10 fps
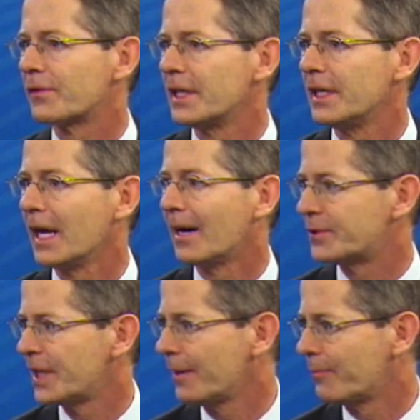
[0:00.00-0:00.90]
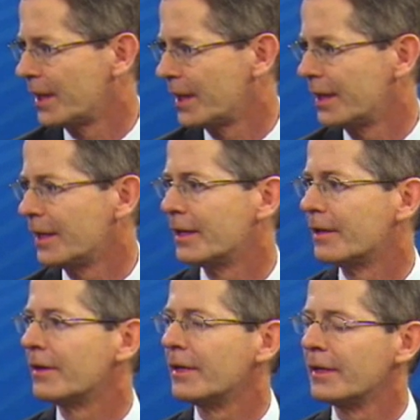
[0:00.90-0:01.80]
the uptake been,
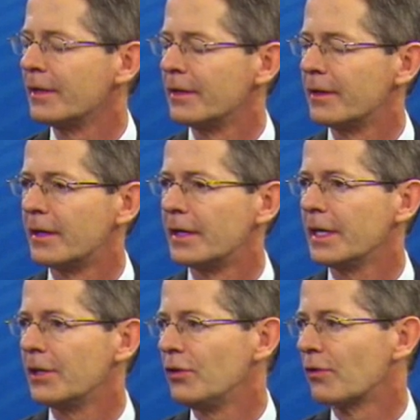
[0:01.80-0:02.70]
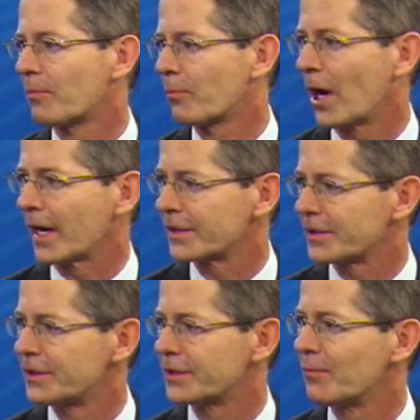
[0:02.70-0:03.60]
and in your
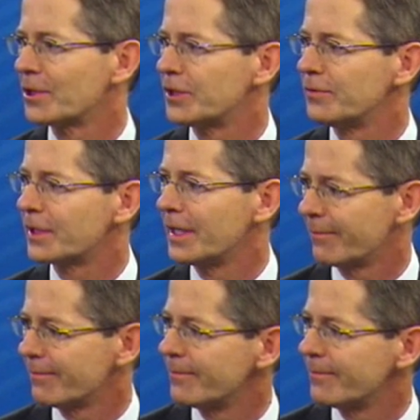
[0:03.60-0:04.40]
practices and what you see?